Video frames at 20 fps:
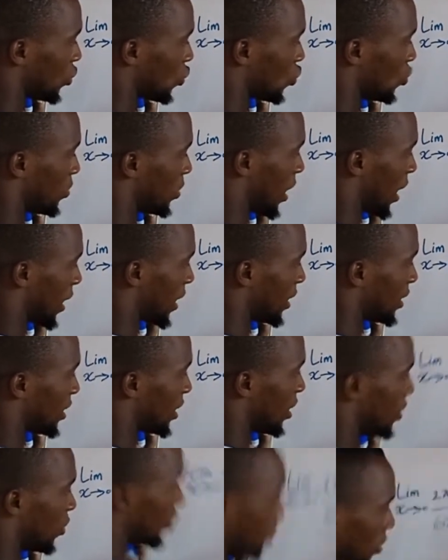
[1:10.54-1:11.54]
2 bracket
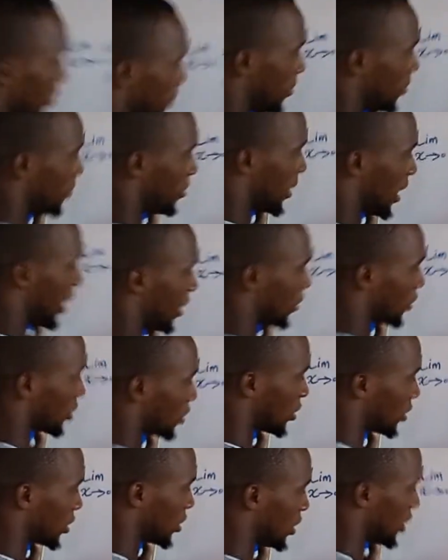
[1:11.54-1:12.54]
0 minus
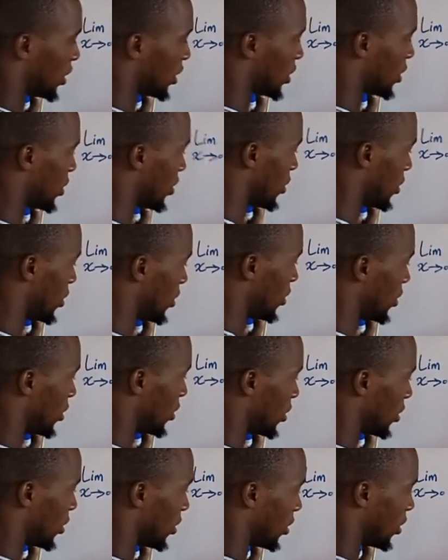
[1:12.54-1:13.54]
6
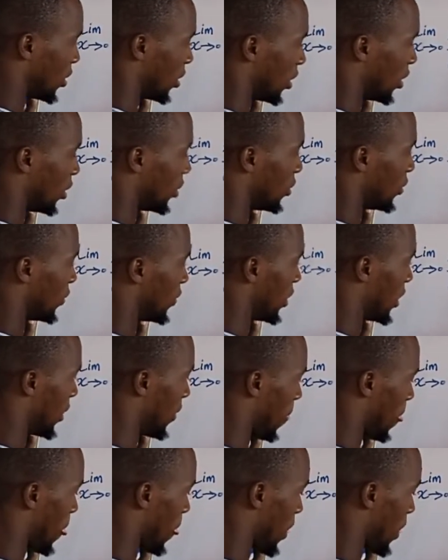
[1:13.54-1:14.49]
all over